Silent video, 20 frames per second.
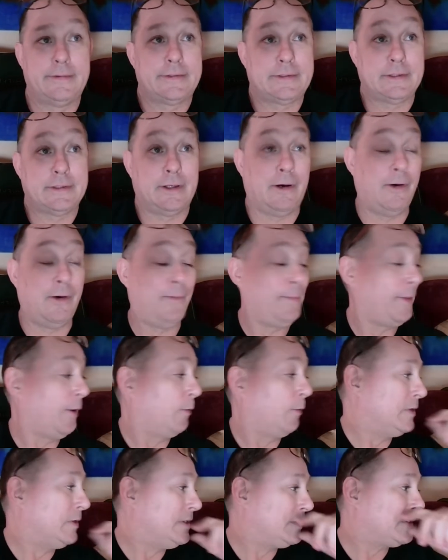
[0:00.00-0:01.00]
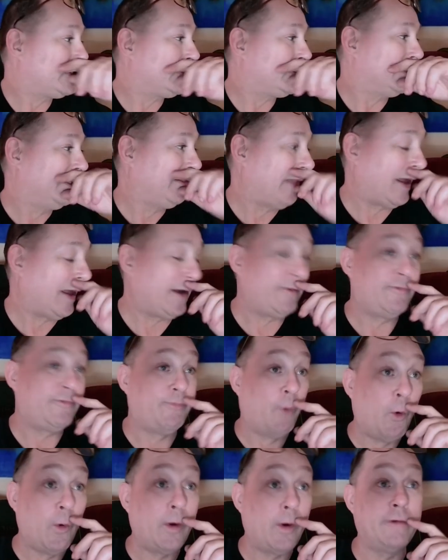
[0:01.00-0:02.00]
So there was like
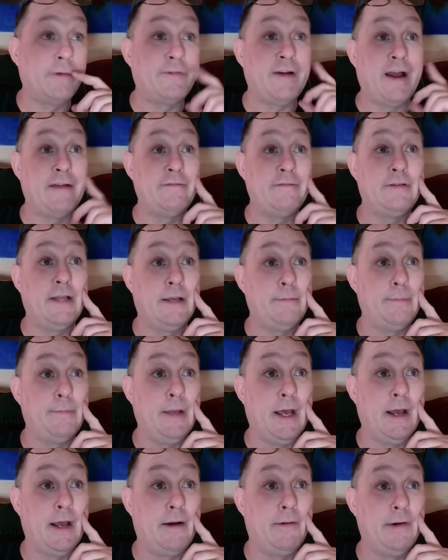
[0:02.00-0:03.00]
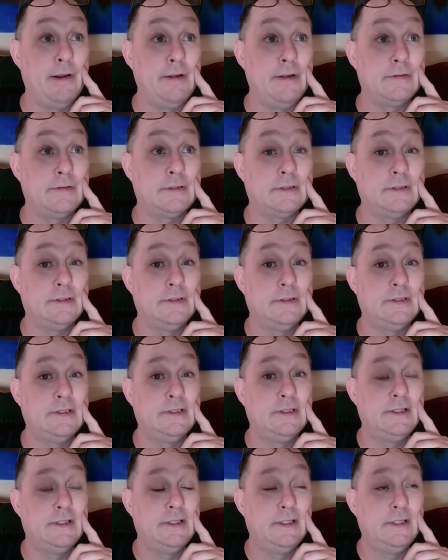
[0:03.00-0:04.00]
four or five dead batteries.
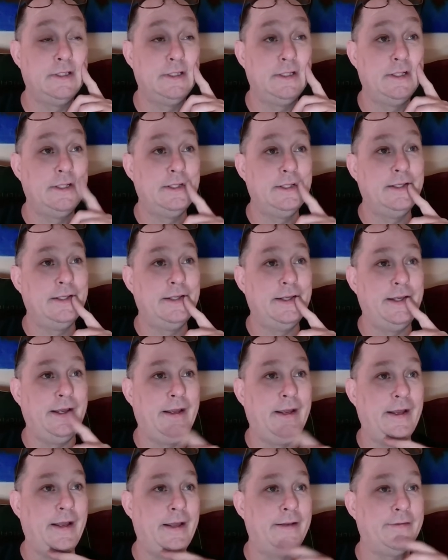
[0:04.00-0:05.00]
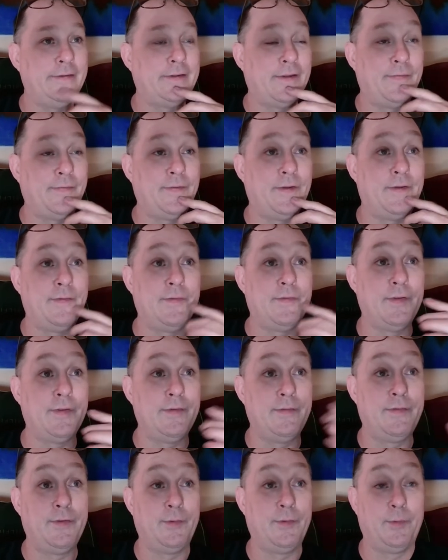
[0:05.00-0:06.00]
And
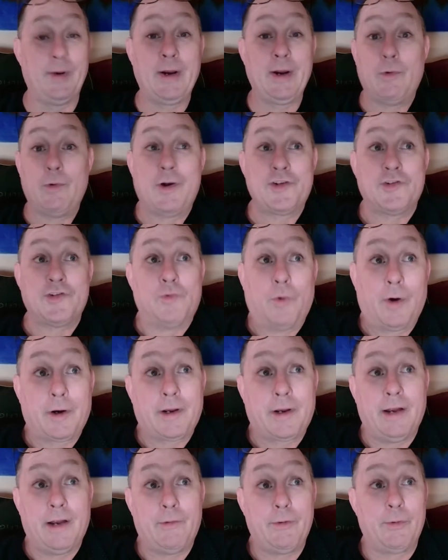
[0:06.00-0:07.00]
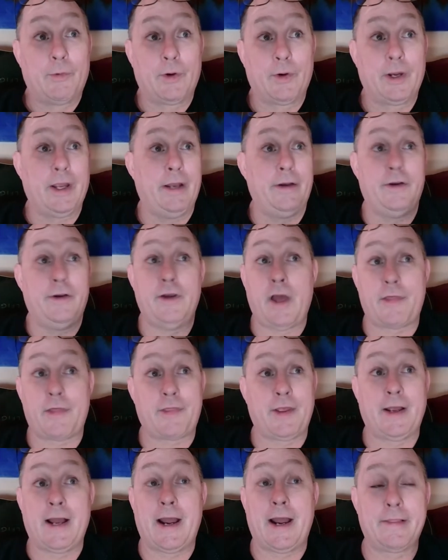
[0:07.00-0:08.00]
the rig wasn't working. We were getting
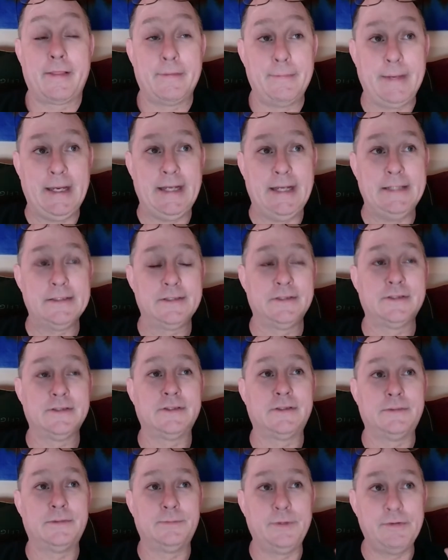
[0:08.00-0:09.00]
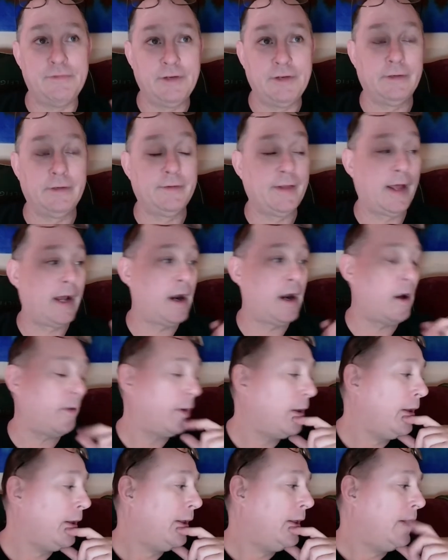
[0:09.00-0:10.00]
nothing out of the mains until we figured that out.
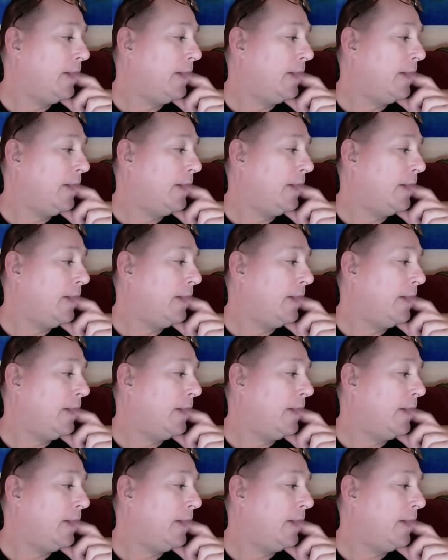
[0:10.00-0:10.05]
